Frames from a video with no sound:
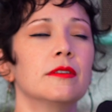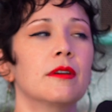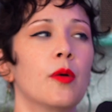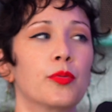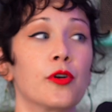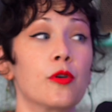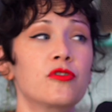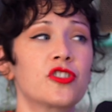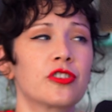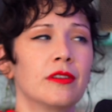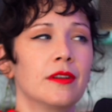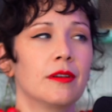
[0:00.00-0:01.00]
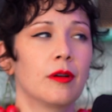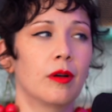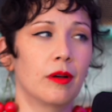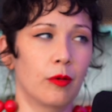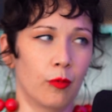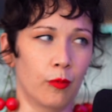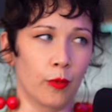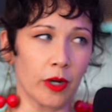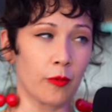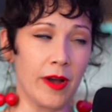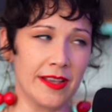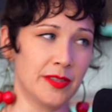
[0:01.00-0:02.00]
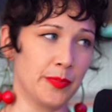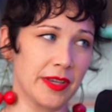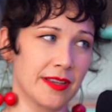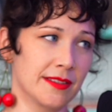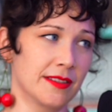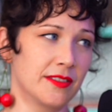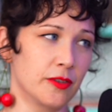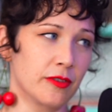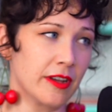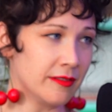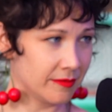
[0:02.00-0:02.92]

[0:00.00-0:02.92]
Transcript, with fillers: approach work wise because it's too good?